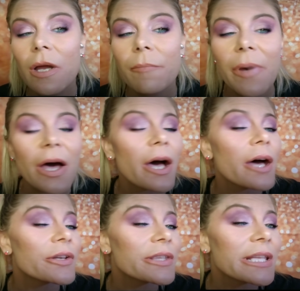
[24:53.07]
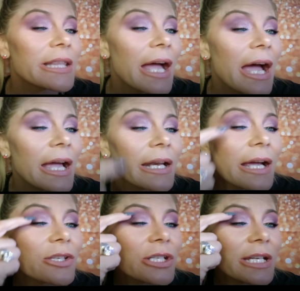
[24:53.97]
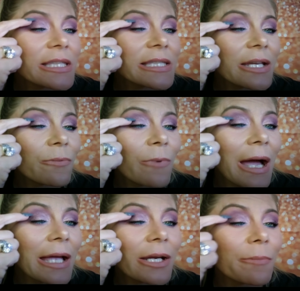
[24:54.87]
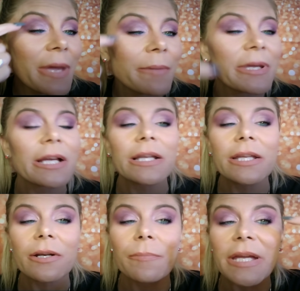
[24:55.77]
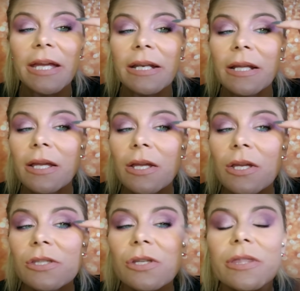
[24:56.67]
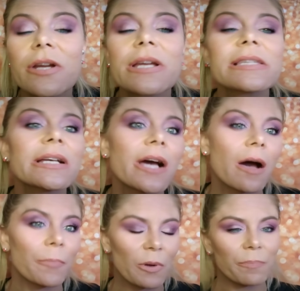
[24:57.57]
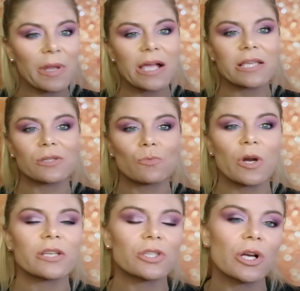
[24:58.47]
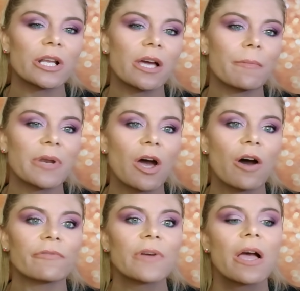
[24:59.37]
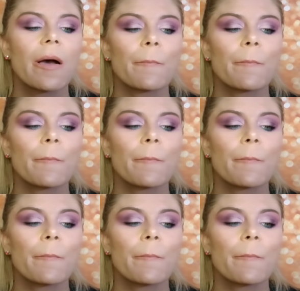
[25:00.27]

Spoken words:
But other than that, and as you can see right here, maybe a little bit. So there is a couple places where it started coming off.